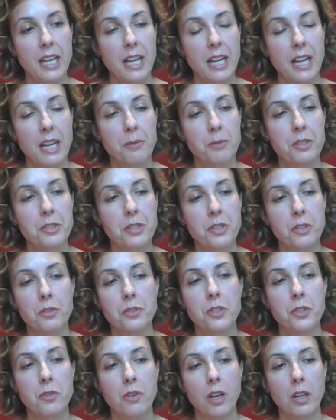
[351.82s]
I was so
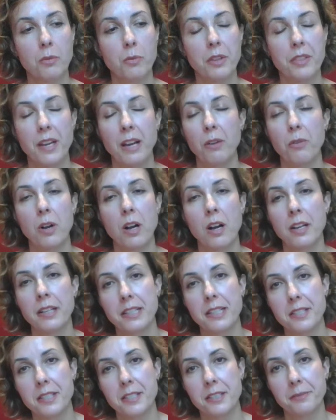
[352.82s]
struck with how
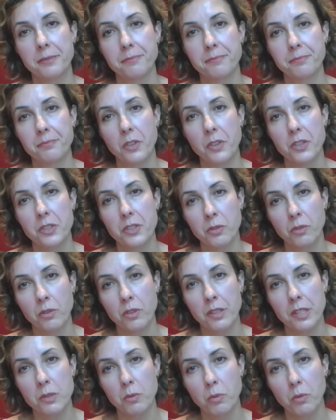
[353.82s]
honest the
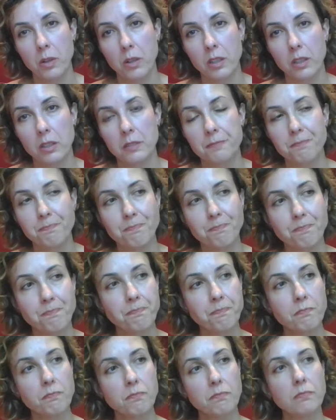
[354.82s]
stories were
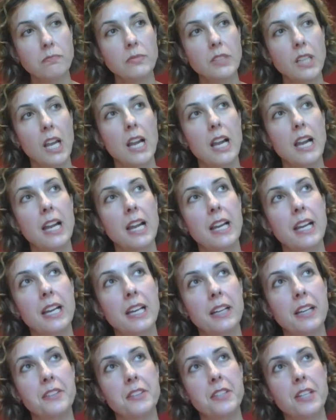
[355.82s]

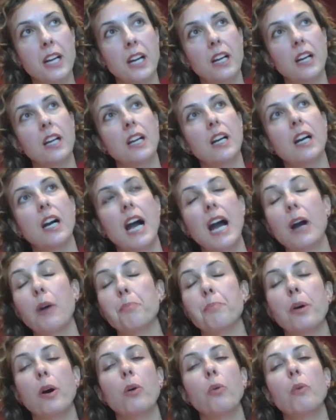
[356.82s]
and how
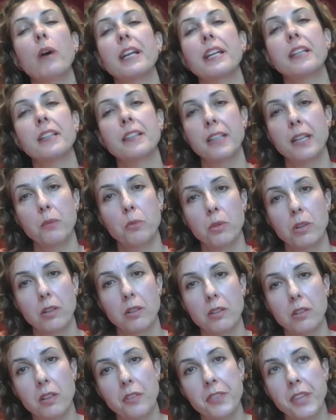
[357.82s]
poetic they
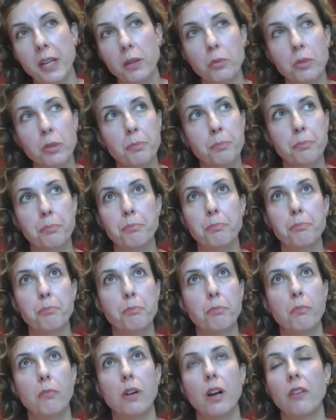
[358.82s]
were. They were,
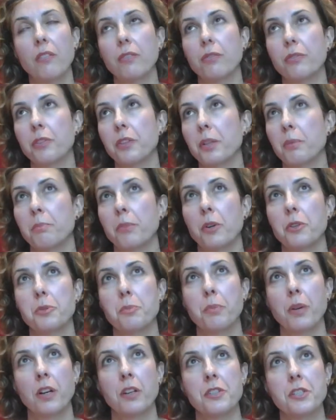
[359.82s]
for the most
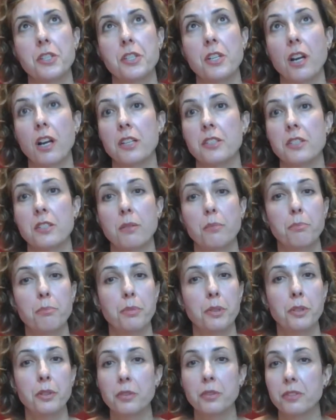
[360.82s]
part, just
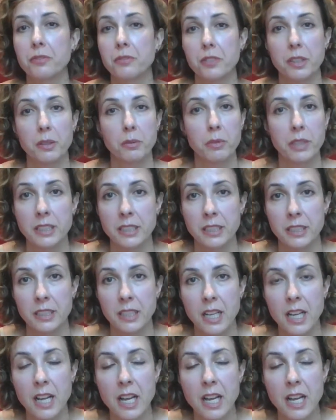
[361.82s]
beautifully written.